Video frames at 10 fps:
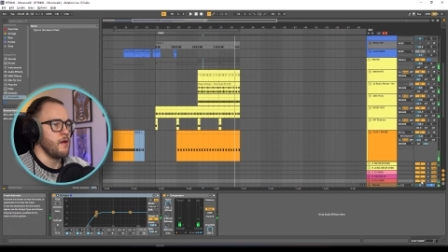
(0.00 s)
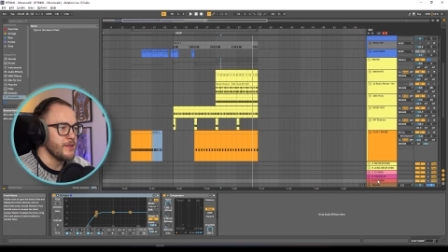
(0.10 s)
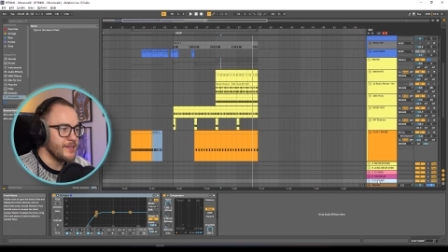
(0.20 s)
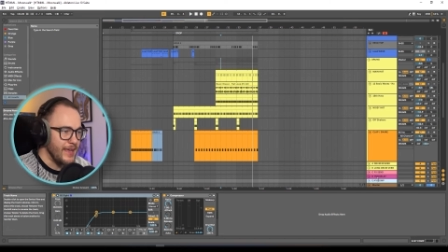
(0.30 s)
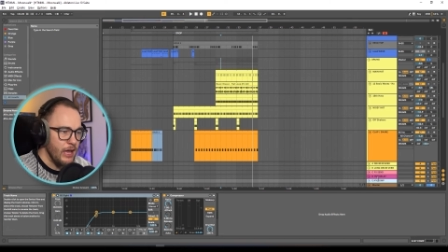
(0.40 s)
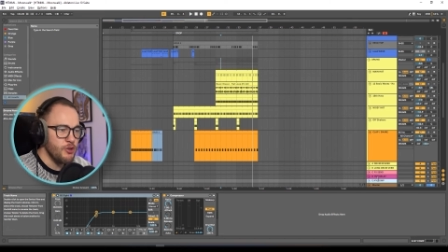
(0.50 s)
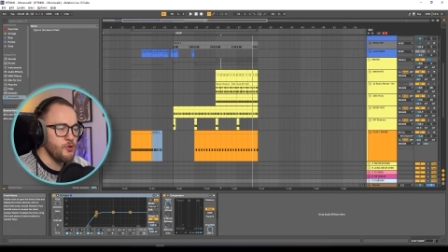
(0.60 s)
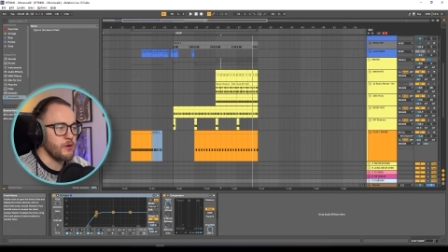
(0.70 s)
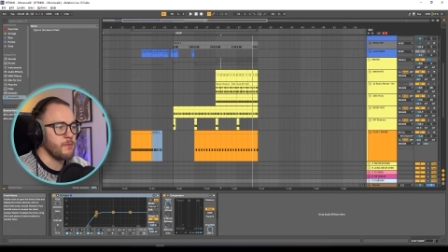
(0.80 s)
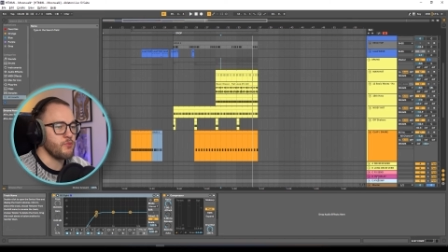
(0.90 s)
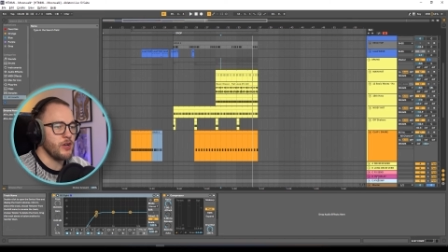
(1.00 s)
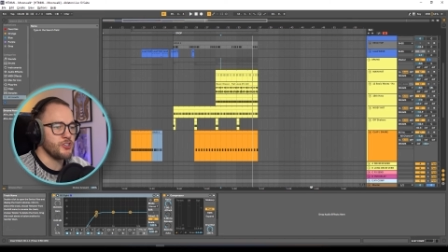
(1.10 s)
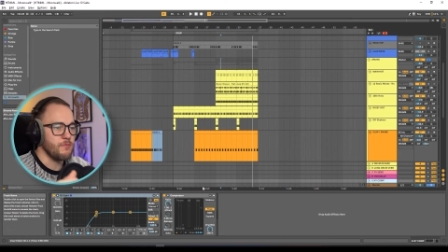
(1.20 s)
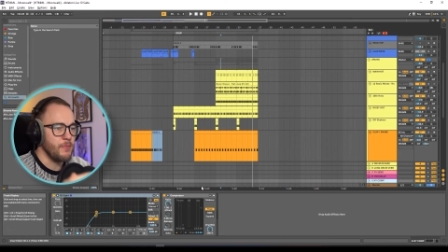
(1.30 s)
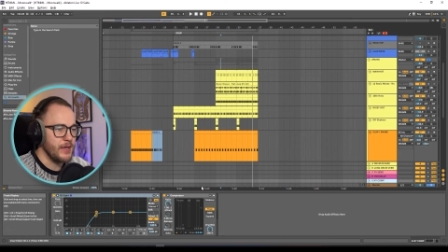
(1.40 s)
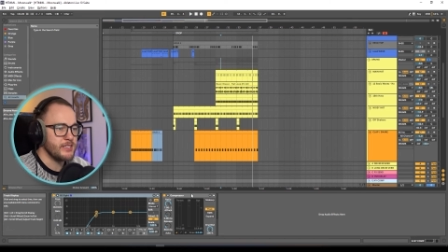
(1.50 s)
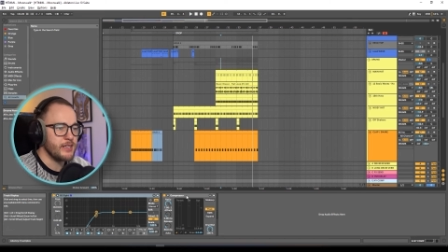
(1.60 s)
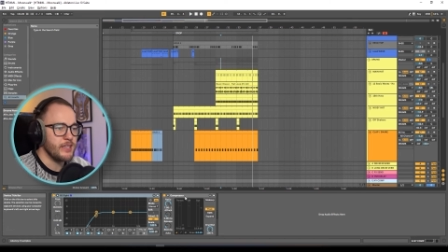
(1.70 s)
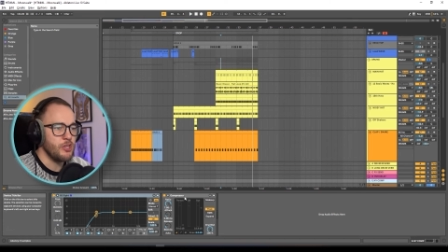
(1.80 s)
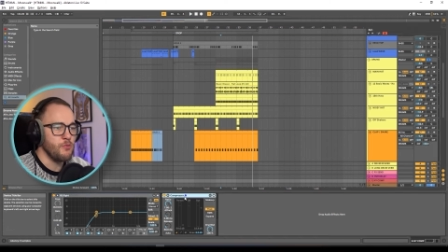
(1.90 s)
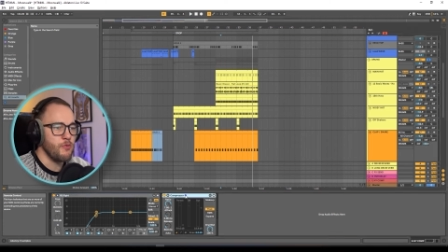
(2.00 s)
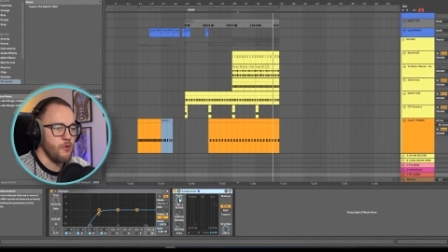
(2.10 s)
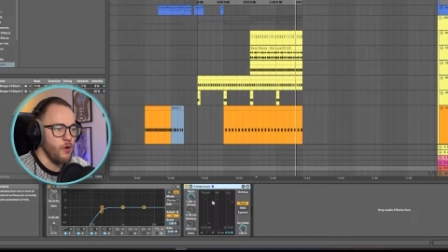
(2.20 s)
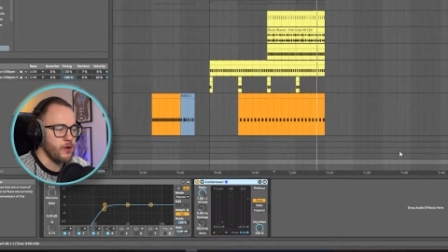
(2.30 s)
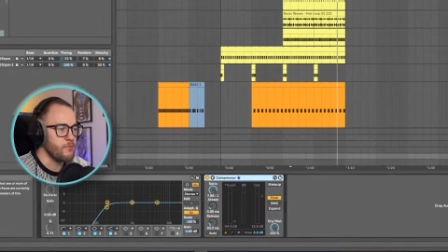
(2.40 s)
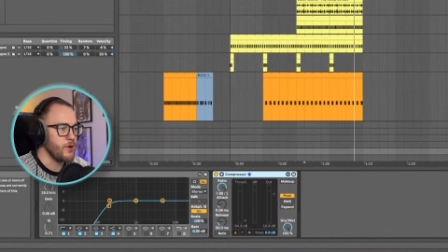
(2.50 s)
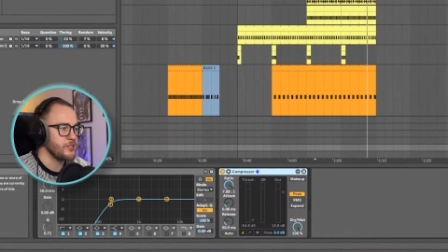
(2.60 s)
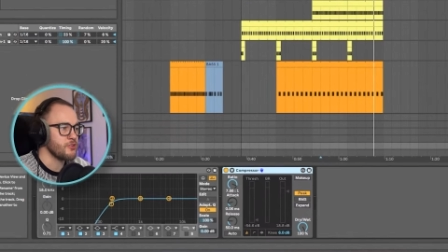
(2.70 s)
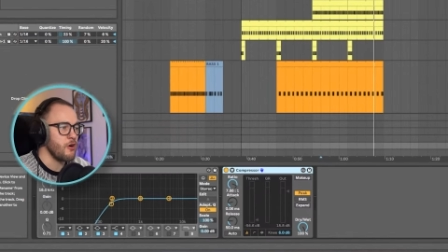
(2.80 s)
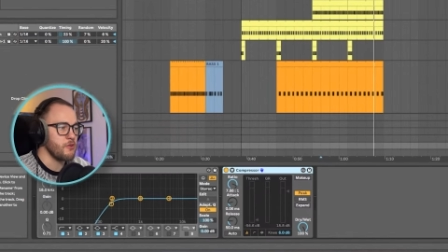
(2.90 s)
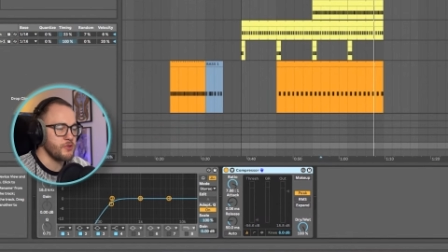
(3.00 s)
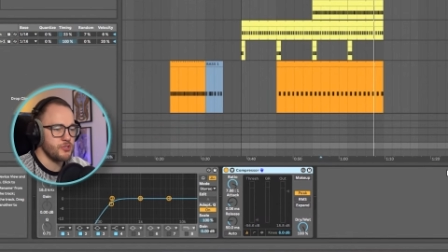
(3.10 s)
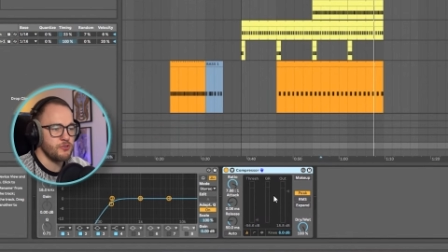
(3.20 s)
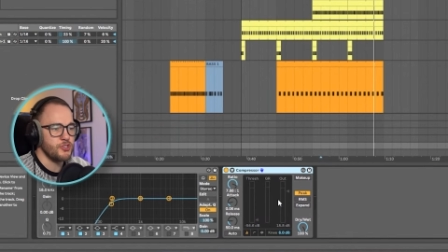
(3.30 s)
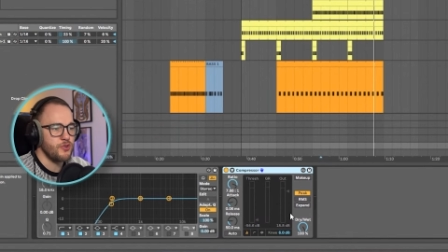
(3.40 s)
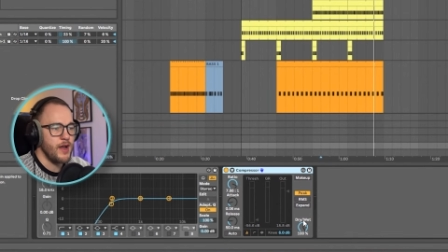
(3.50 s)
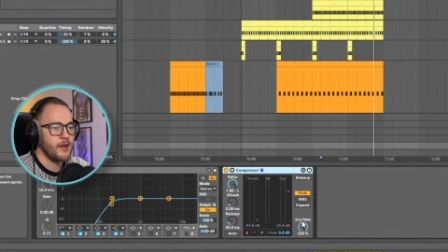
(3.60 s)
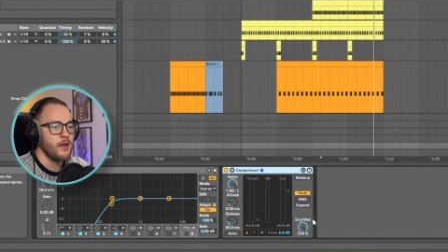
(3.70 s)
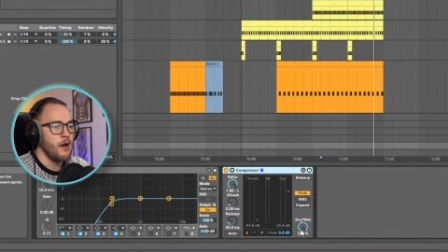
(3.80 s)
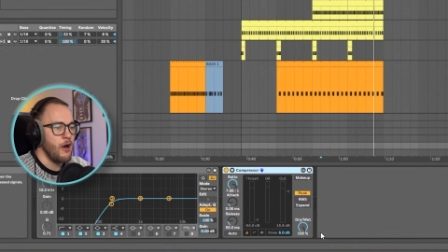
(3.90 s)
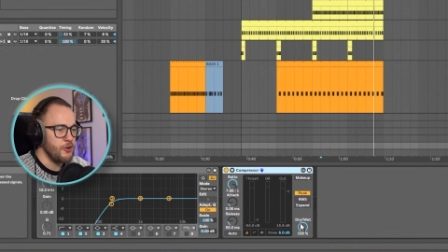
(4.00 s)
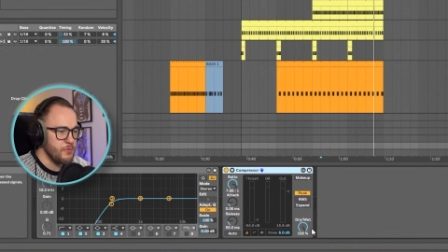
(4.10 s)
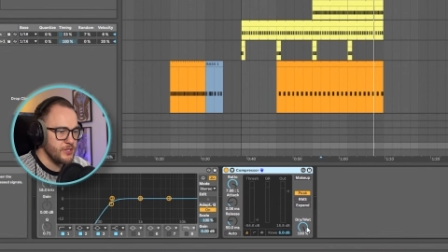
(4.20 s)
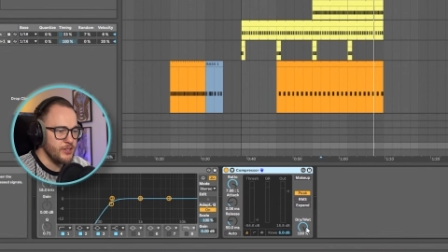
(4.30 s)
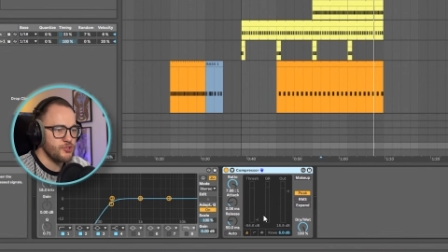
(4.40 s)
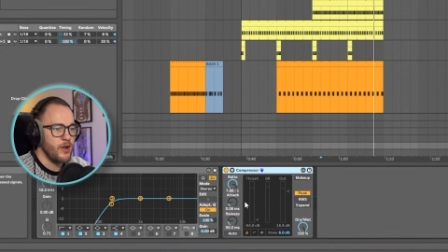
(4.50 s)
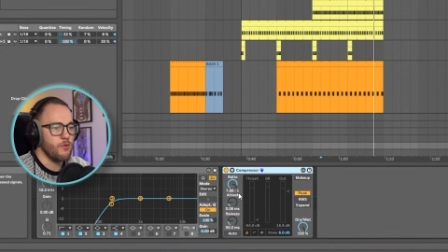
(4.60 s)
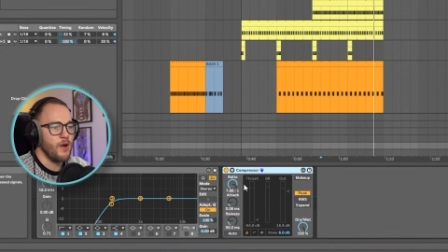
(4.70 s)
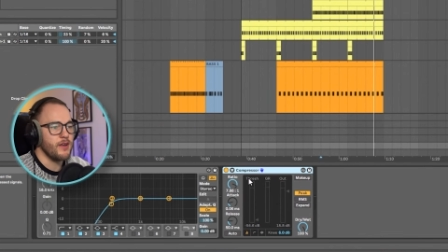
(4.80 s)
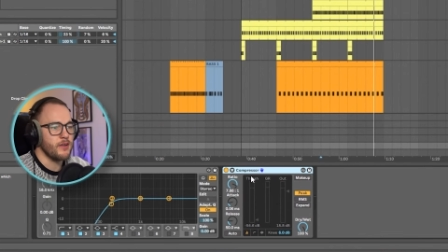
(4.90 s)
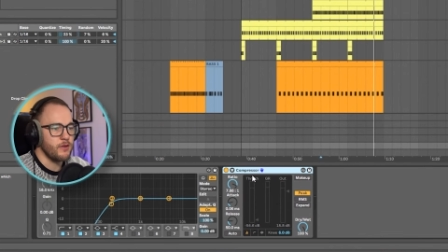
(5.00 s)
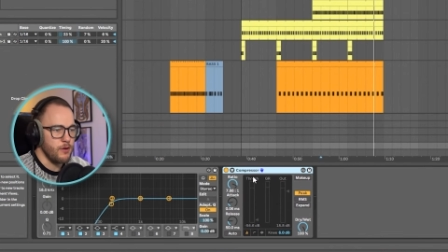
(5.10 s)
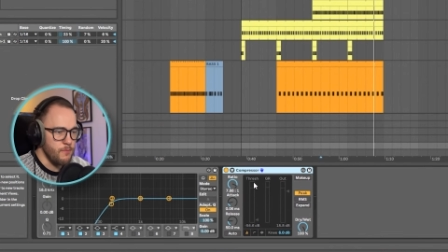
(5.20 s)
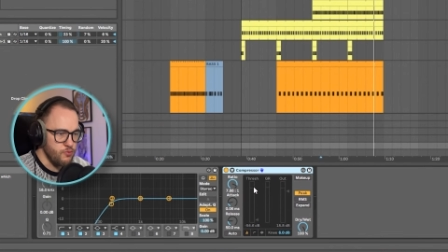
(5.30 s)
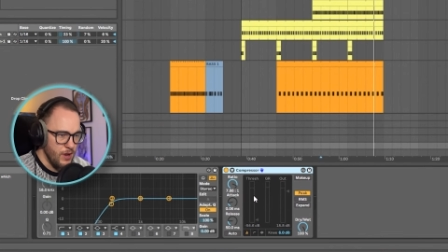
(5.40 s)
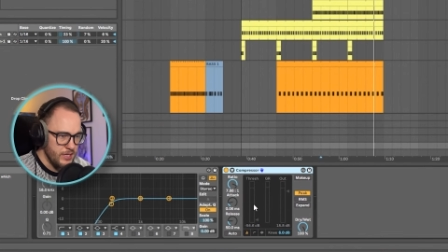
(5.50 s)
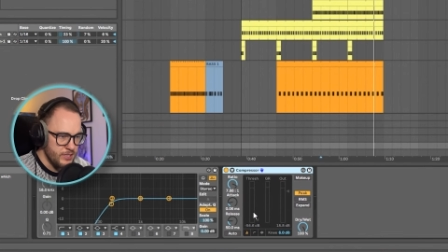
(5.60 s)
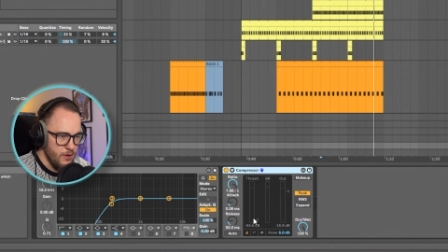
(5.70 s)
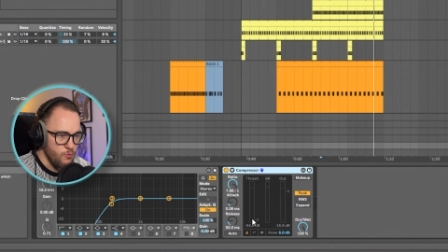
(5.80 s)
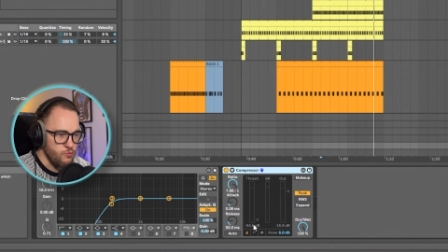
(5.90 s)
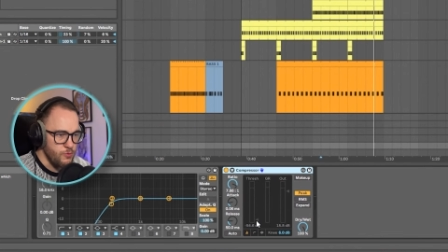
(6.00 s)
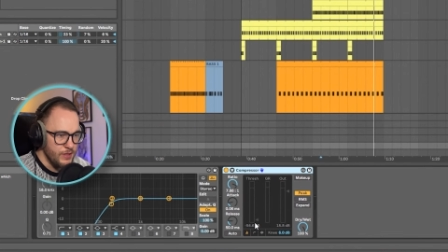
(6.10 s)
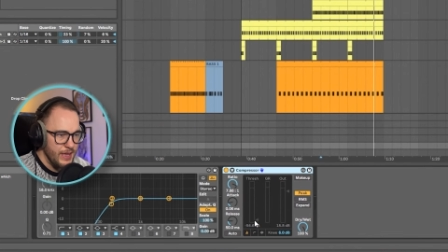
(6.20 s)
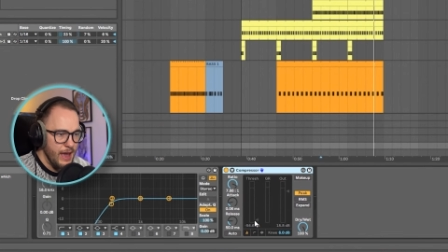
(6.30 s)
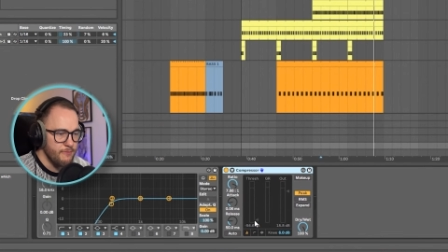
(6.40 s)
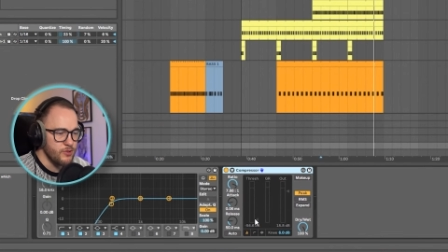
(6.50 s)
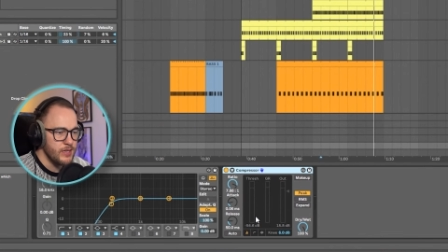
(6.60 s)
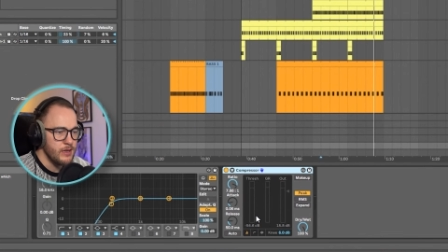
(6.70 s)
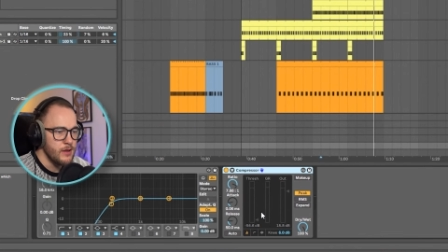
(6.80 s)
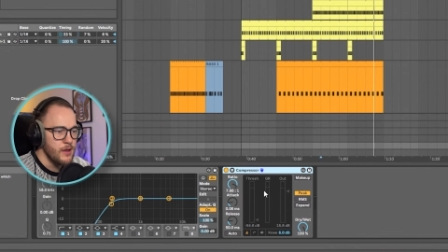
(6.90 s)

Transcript: To get New York compression, basically you throw a compressor on a return track, 100% dry wet, compress really heavily.